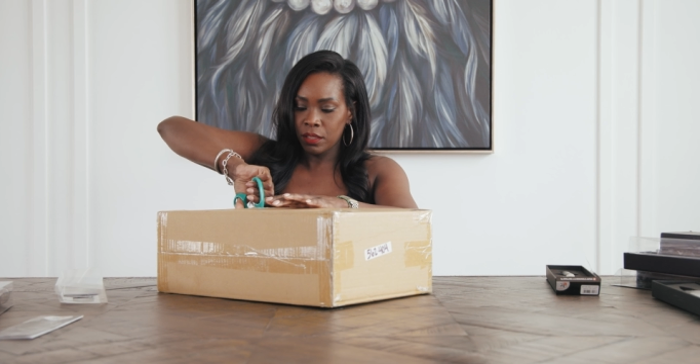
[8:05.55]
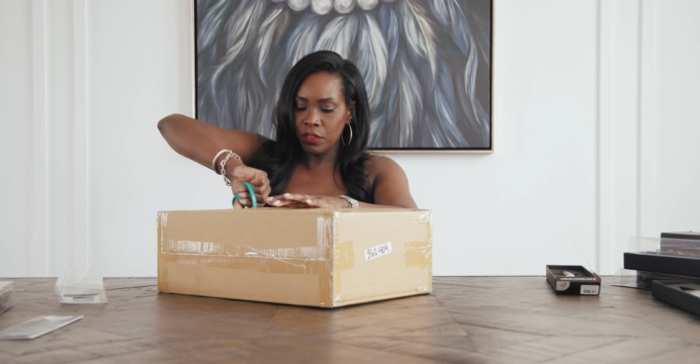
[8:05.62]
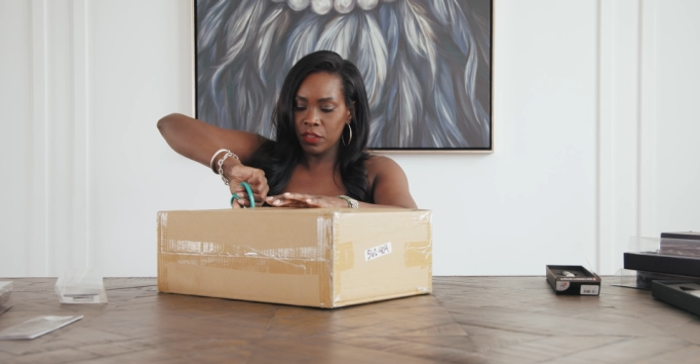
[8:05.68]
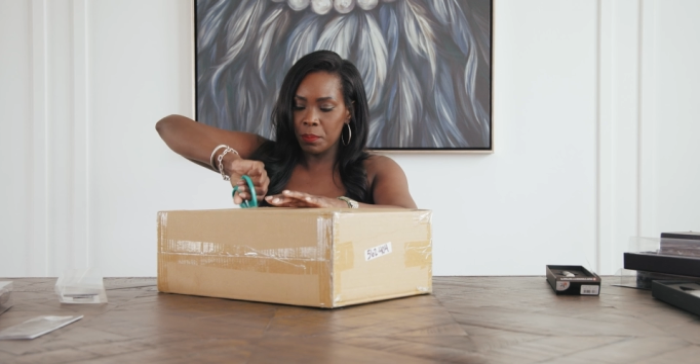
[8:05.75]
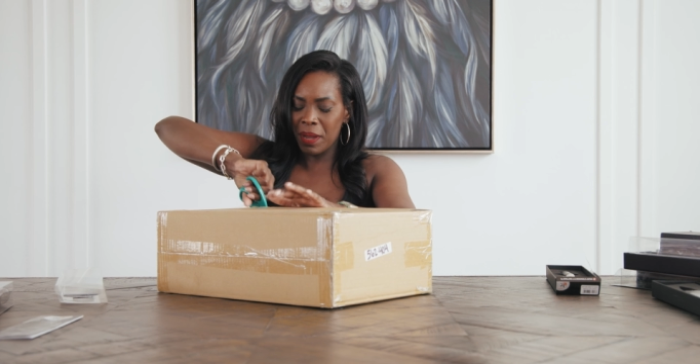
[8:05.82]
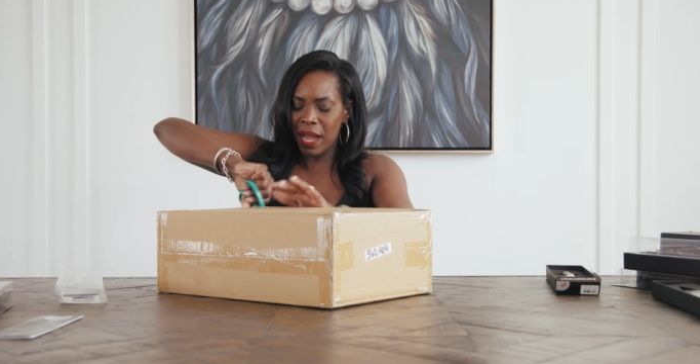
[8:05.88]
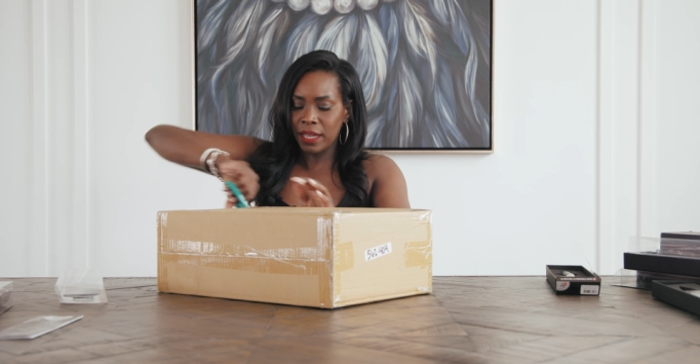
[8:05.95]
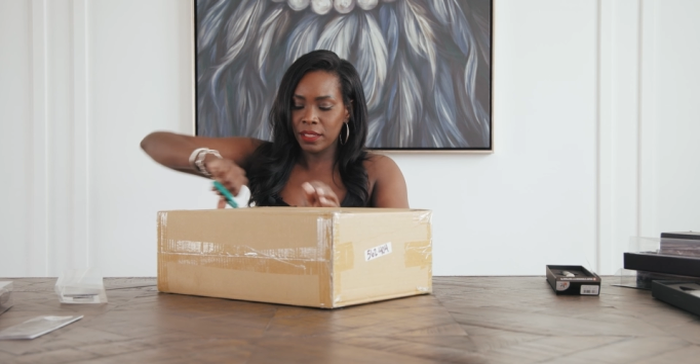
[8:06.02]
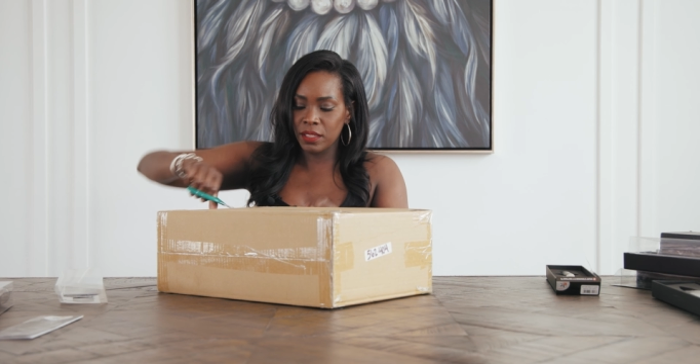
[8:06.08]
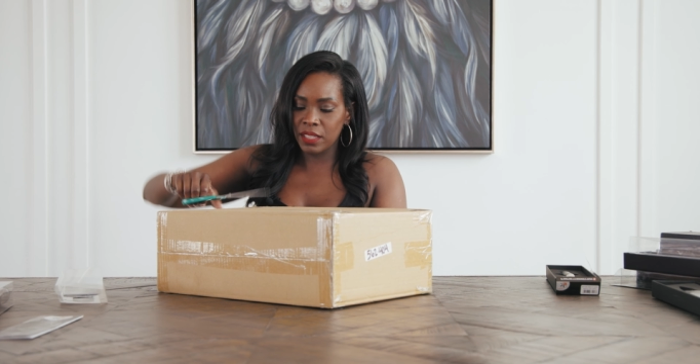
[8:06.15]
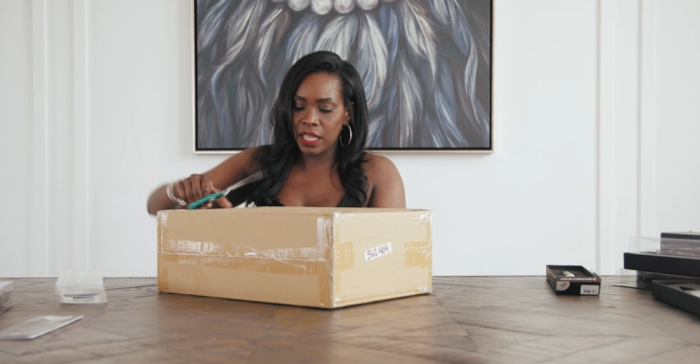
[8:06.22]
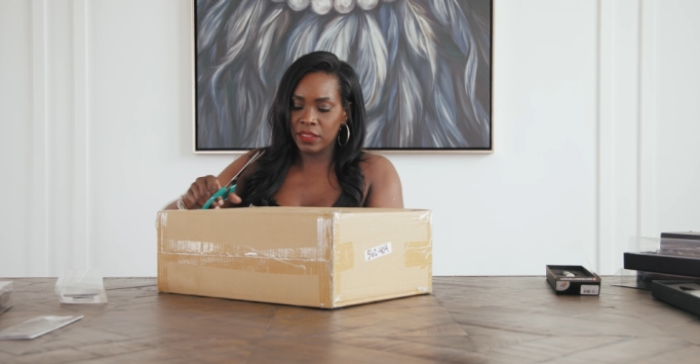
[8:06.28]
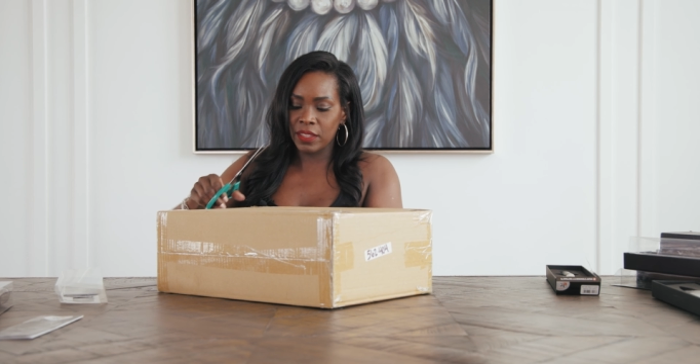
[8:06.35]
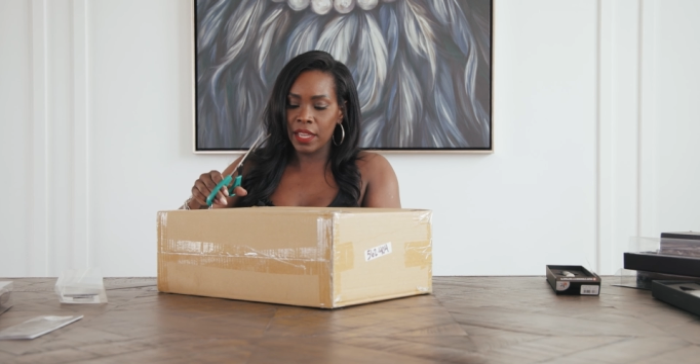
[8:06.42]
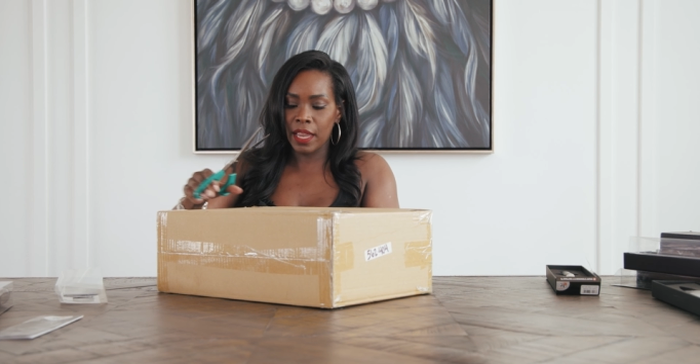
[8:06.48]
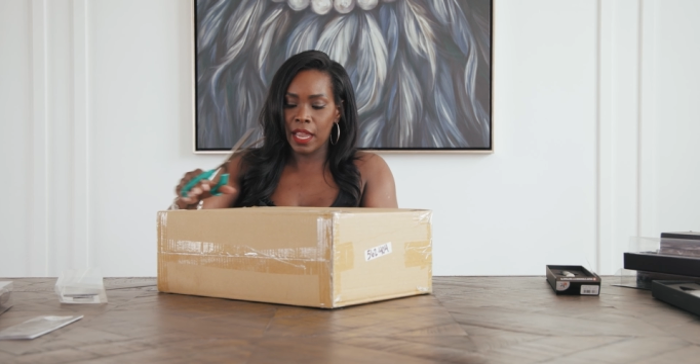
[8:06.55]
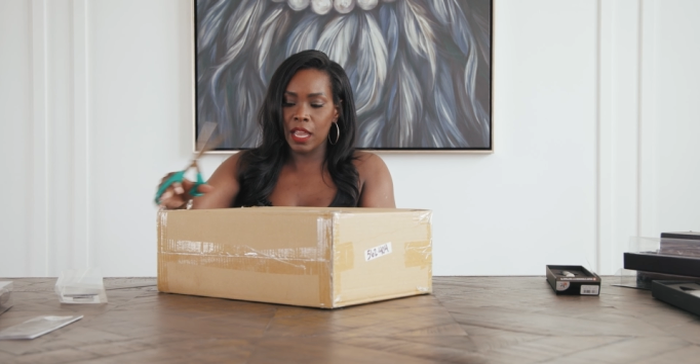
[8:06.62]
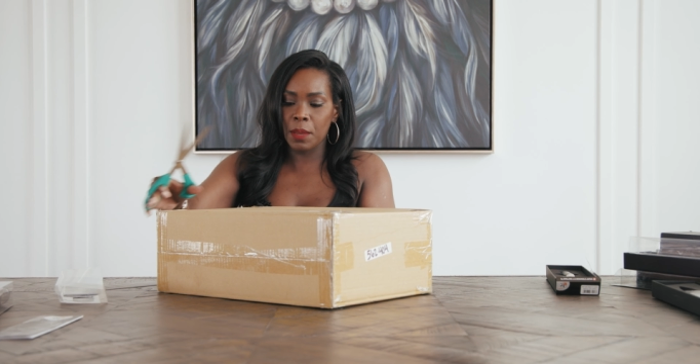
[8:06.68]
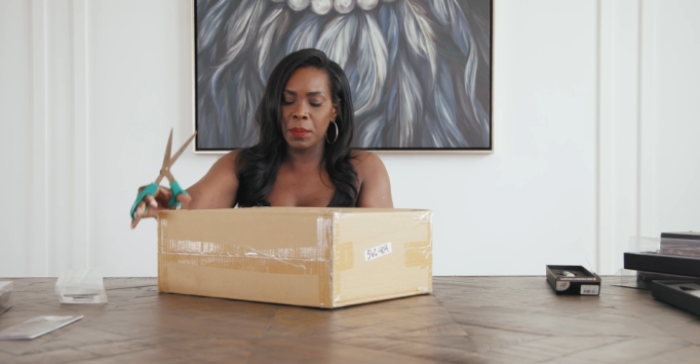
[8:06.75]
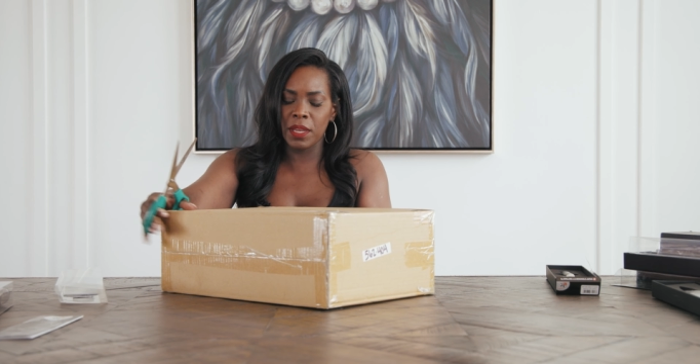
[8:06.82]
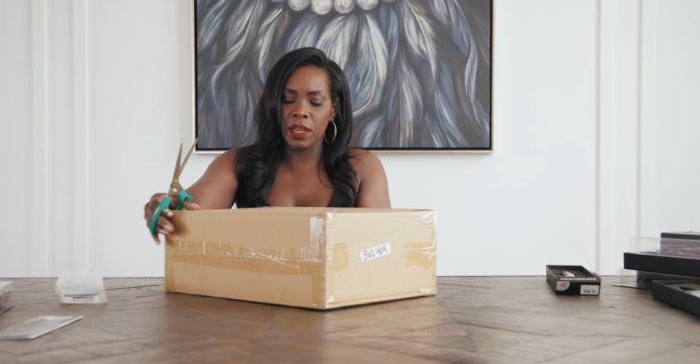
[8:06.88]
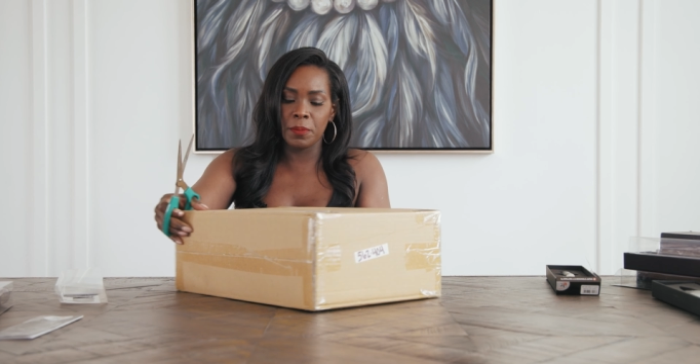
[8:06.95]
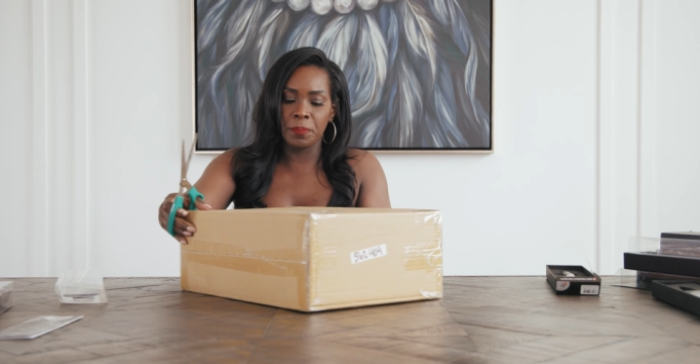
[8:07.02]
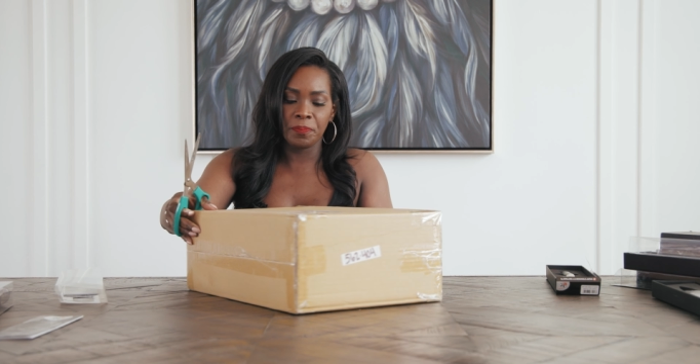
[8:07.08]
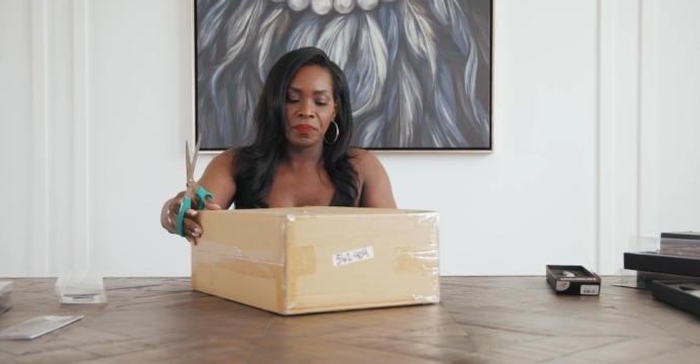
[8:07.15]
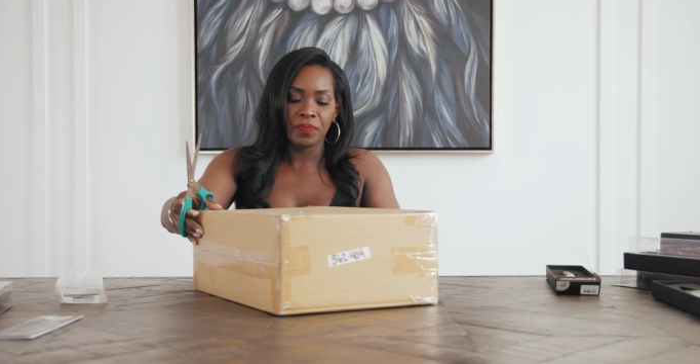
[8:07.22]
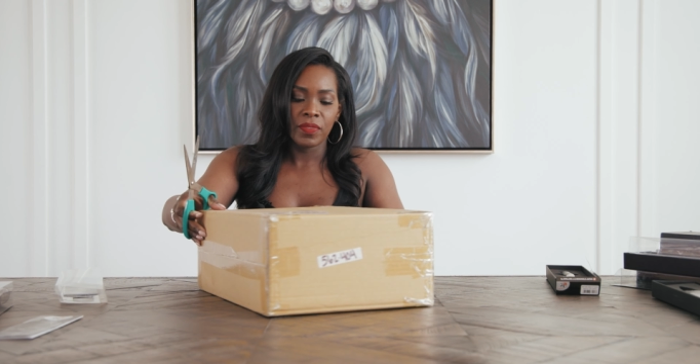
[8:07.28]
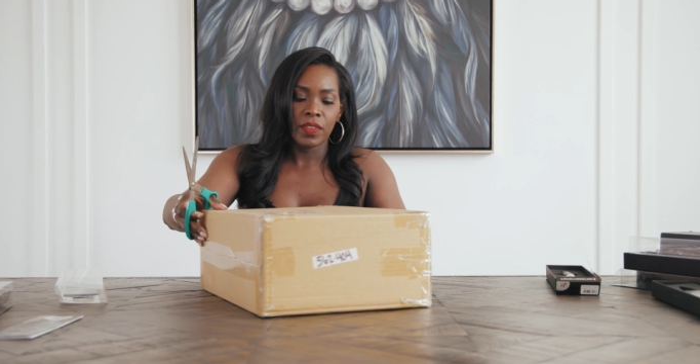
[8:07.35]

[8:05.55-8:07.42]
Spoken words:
the boxes that they came in.